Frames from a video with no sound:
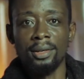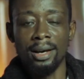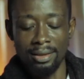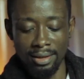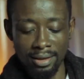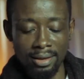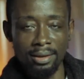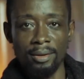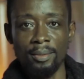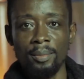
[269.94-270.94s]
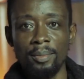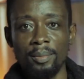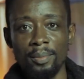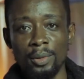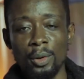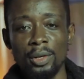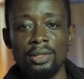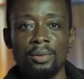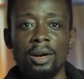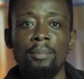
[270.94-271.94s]
I think your
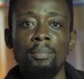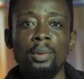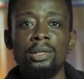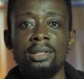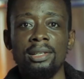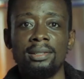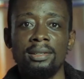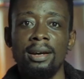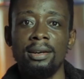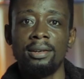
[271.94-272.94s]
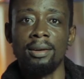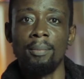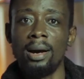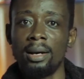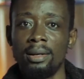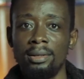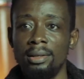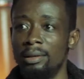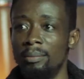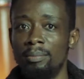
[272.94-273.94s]
Instagram page is like a
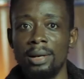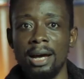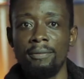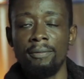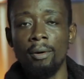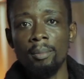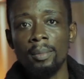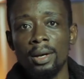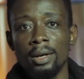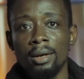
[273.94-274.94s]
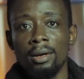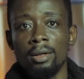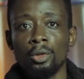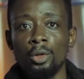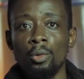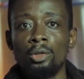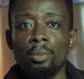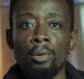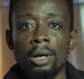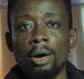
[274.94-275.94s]
marketing platform, so you want to
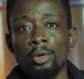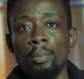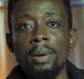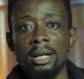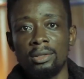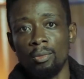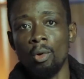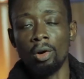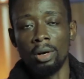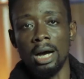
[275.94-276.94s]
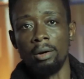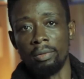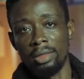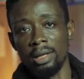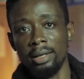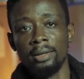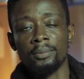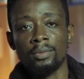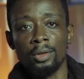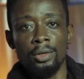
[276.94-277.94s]
put out your best work out there.
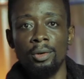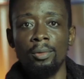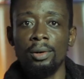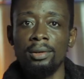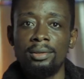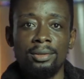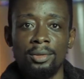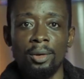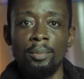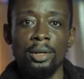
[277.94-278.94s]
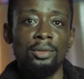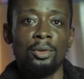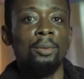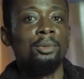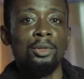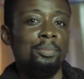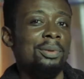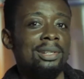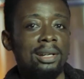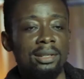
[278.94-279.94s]
You don't want somebody to come to your
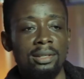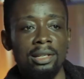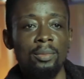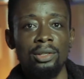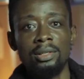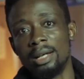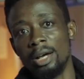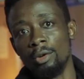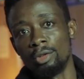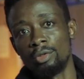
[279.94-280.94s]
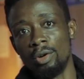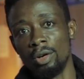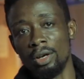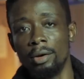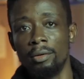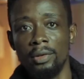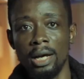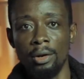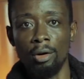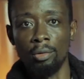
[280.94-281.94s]
page and see images that are not strong enough, they
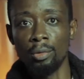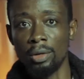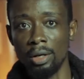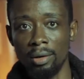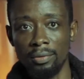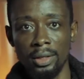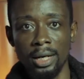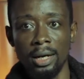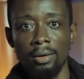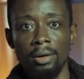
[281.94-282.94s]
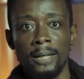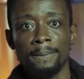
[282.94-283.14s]
are not good enough, they are not